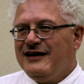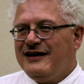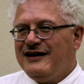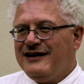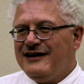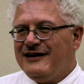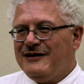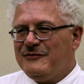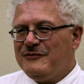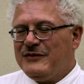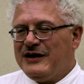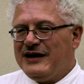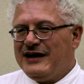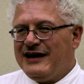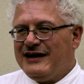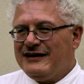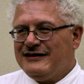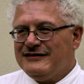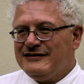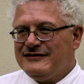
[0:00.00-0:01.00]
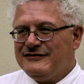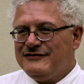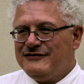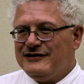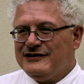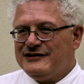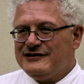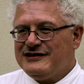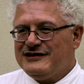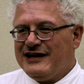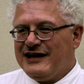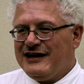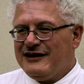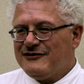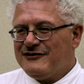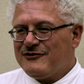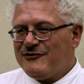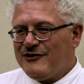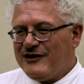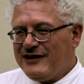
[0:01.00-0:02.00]
Um, they hadn't finished the
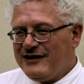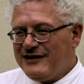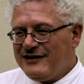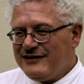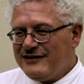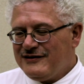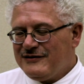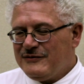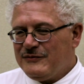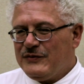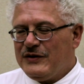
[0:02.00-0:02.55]
eighth grade.